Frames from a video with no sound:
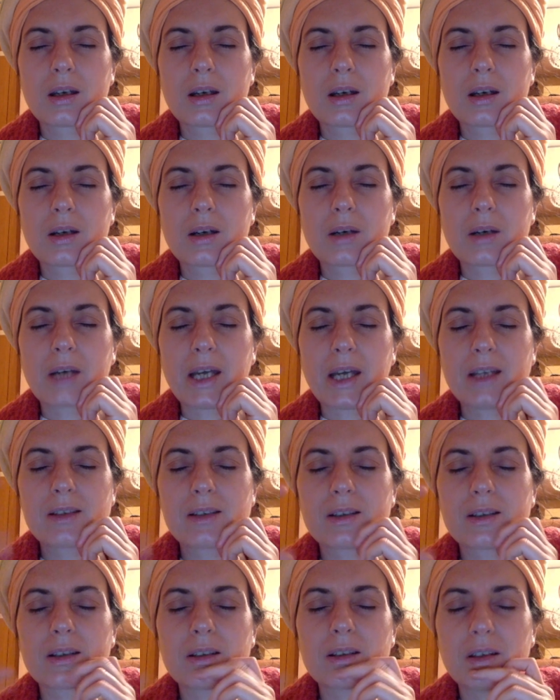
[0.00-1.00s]
Creates
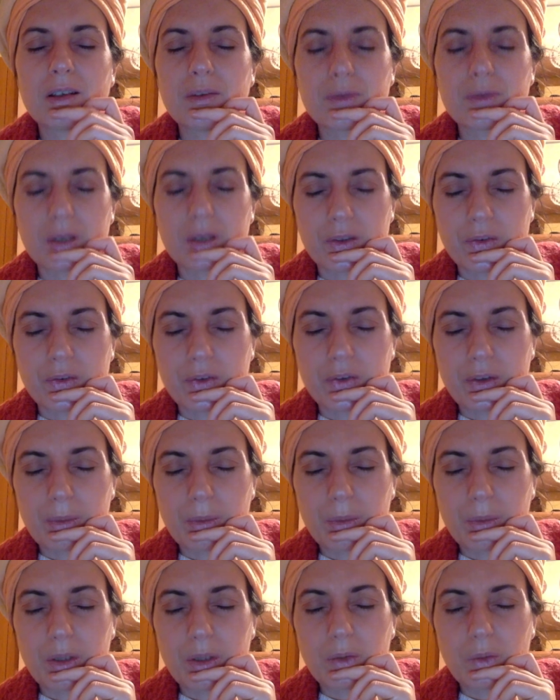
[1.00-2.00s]
the difference
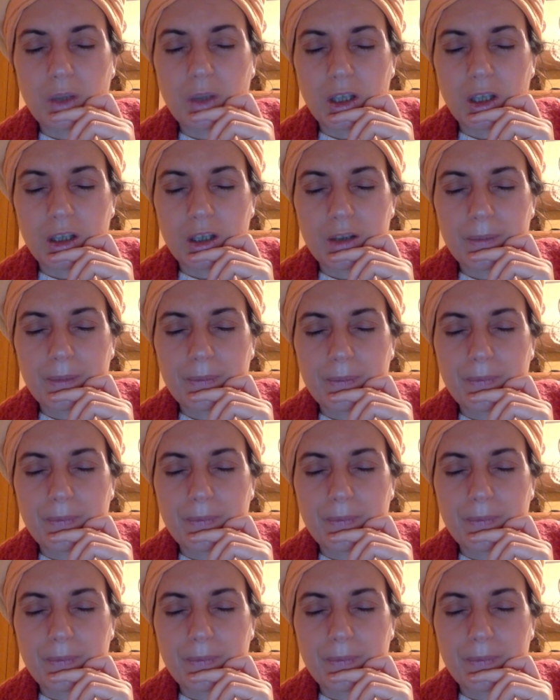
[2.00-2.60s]
between